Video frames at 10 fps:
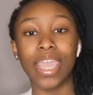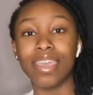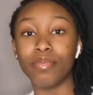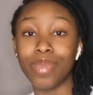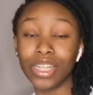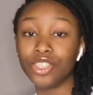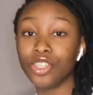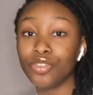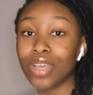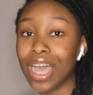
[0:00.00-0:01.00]
And make
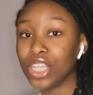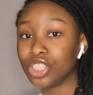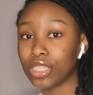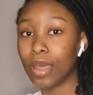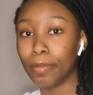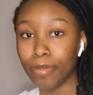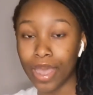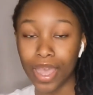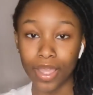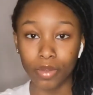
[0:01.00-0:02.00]
sure you guys shop
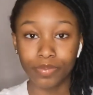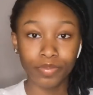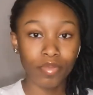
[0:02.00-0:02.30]
my